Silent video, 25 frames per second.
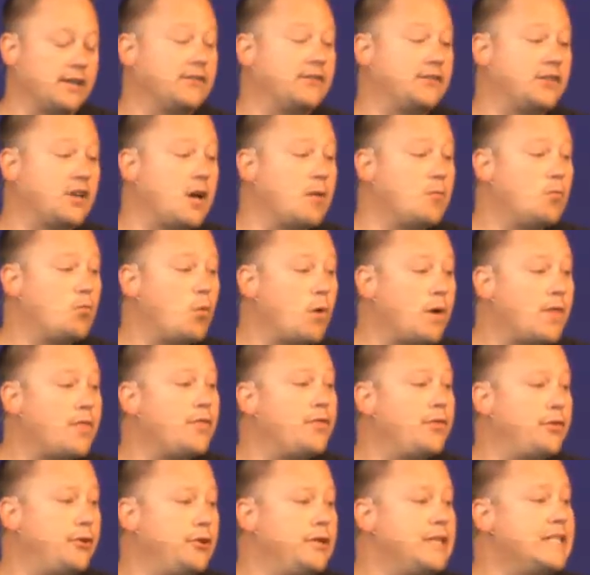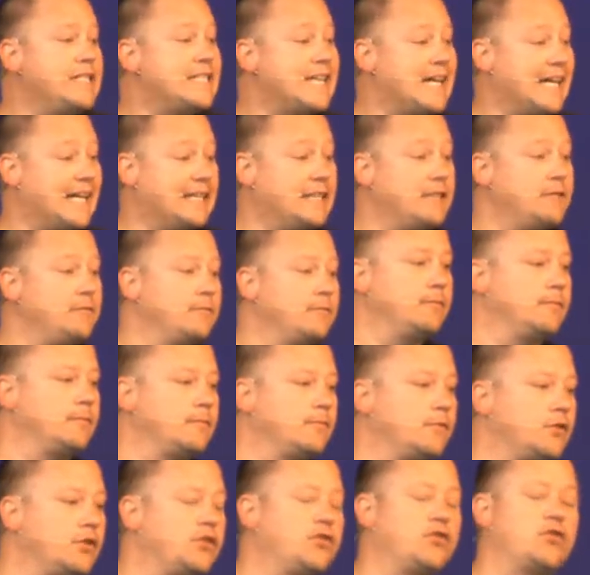Psalm 139,
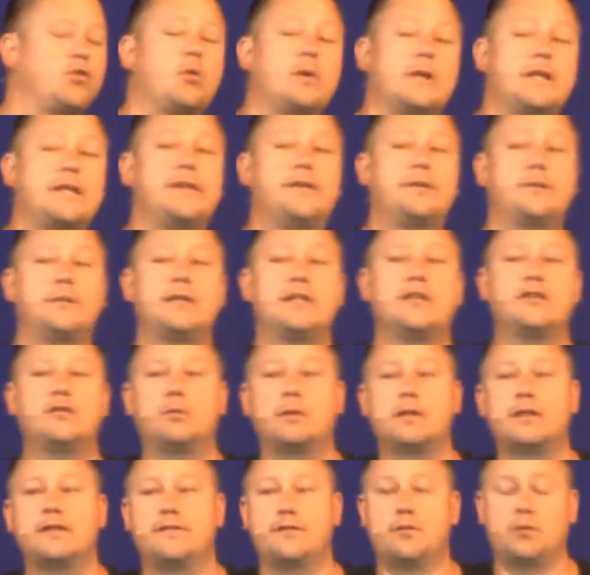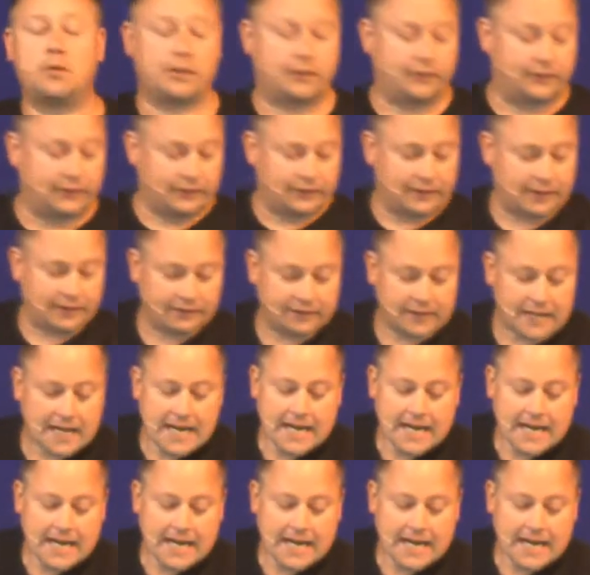verse 23 and 24 says this